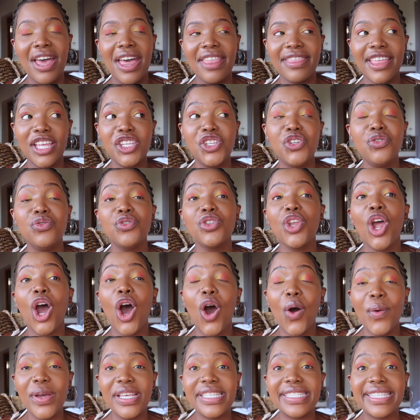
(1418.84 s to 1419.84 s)
that, you
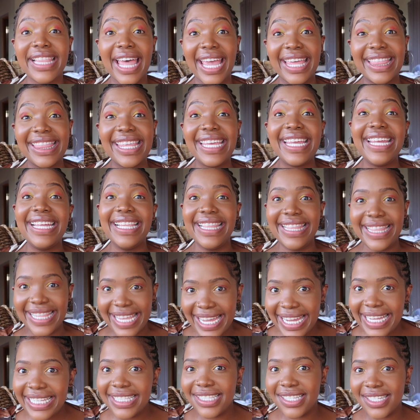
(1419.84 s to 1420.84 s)
know, is like the
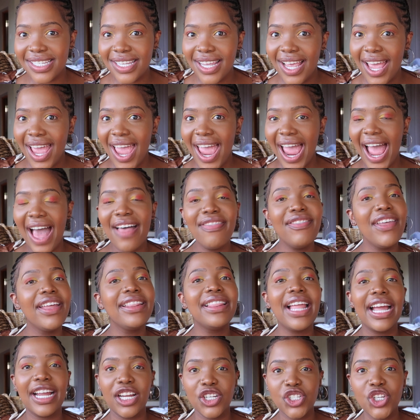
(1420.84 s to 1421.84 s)
elite, and then
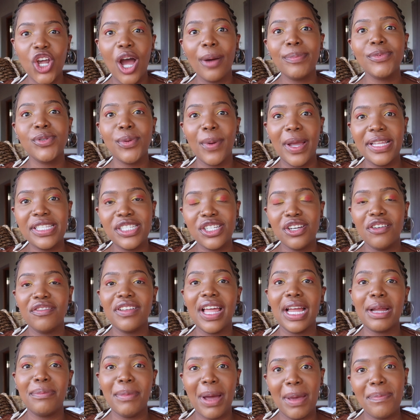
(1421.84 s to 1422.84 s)
like a top 20 of
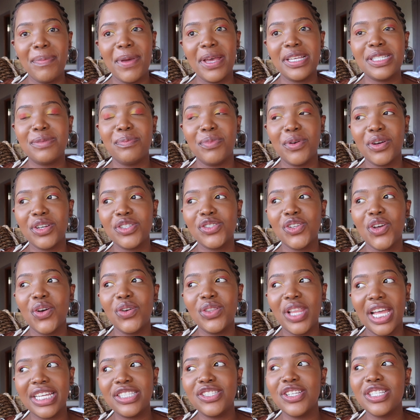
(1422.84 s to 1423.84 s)
like my best books. So
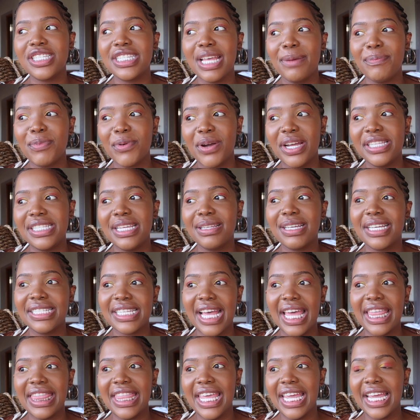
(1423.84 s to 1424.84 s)
like to separate it, because
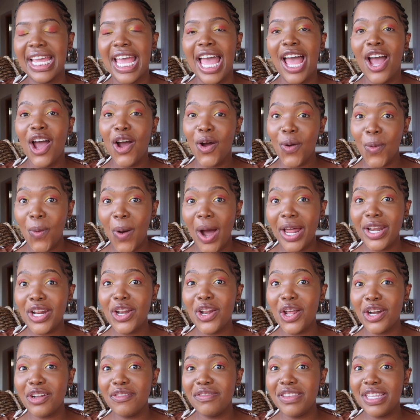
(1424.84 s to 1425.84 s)
I think quite a
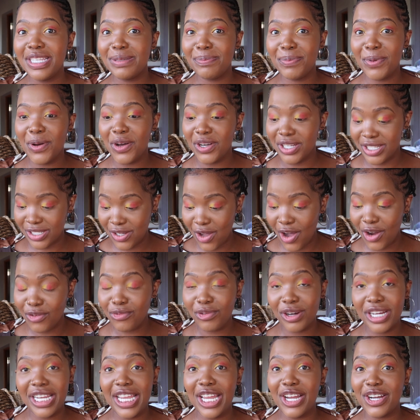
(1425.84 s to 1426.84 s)
lot of these books are
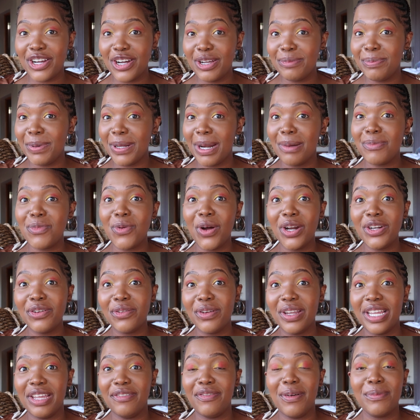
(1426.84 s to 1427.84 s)
really good, but I'm
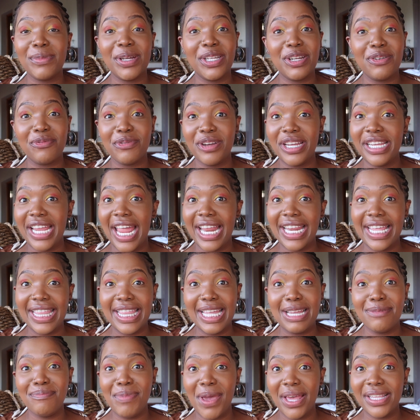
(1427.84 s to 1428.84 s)
wondering if I'm going to read
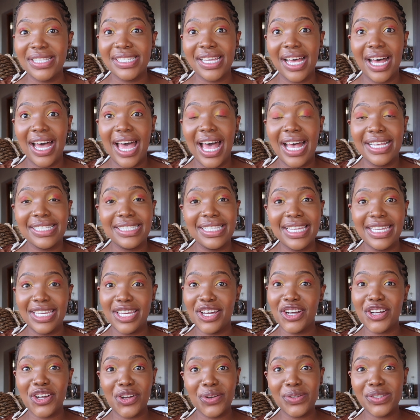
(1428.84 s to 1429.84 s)
anything better as the
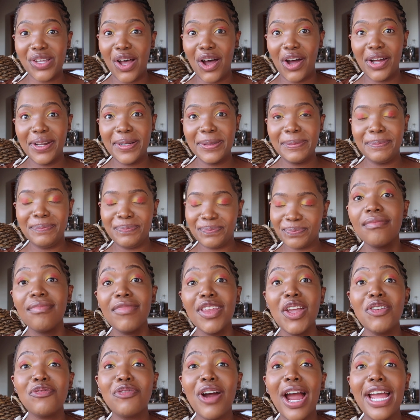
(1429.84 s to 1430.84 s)
year goes on.
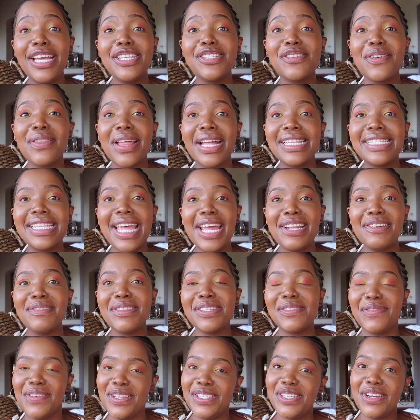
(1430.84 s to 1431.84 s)
Right, so that's the end of
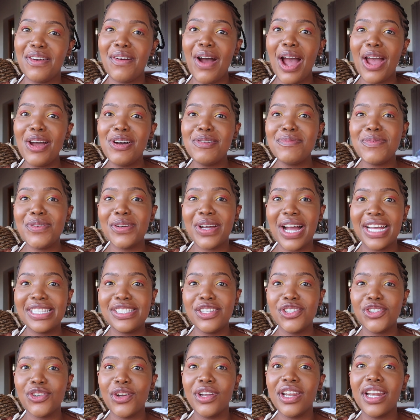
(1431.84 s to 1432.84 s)
this video. I hope you guys
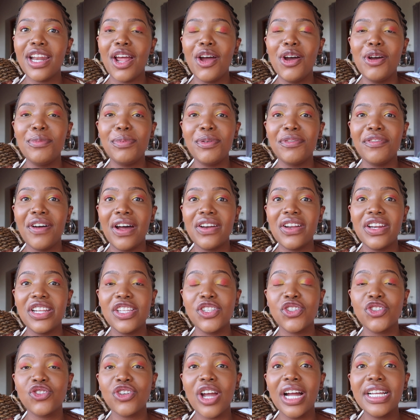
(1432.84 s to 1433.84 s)
enjoyed it. I hope you found it
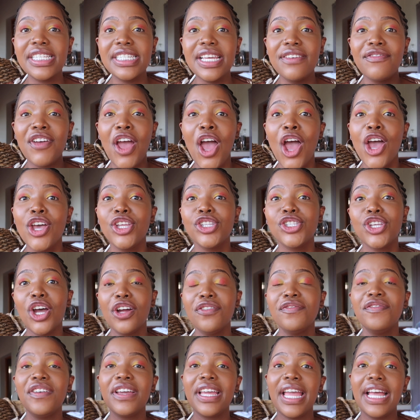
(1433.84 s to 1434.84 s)
instructive.
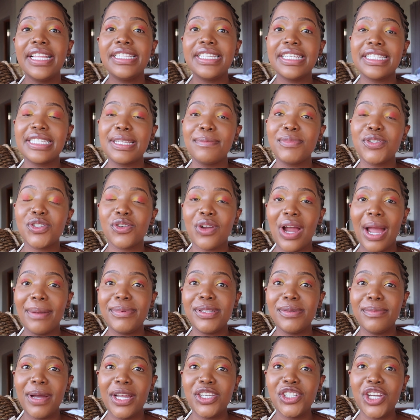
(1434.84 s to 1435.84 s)
Don't forget to subscribe
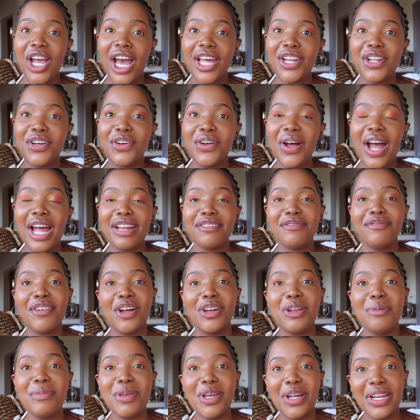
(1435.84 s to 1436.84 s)
to my channel and
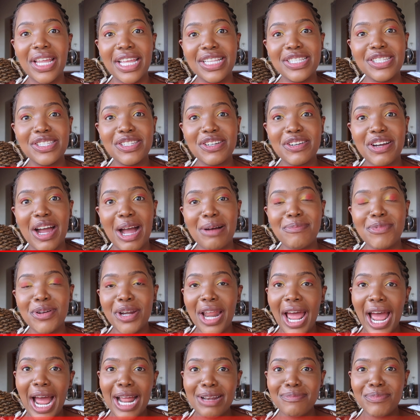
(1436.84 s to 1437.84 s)
follow me on Instagram on
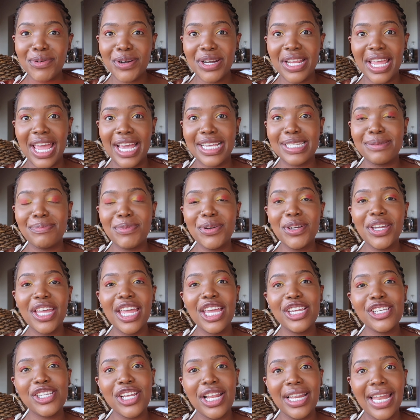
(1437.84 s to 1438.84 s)

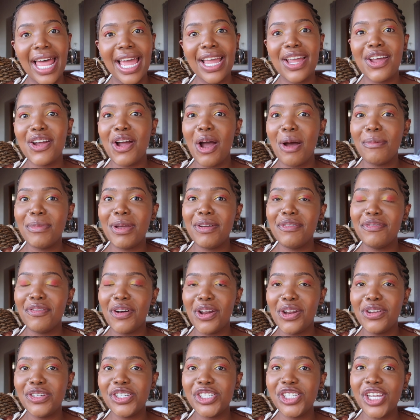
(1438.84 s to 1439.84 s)
@PrettyXBookish. Like, comment,
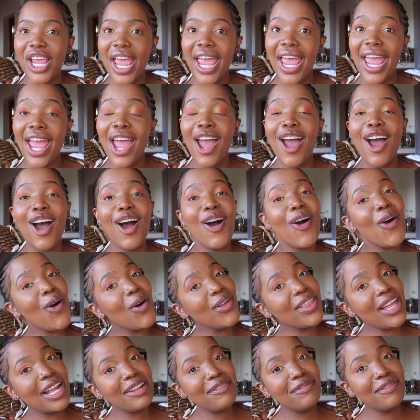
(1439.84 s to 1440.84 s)
follow, share,
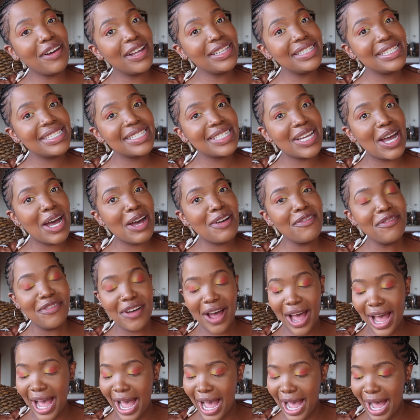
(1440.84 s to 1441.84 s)
all that fun stuff.
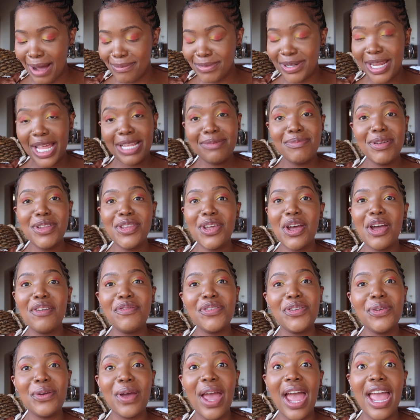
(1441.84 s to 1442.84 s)
Let me know
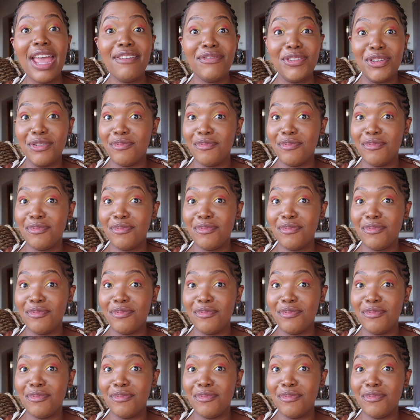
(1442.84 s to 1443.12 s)
if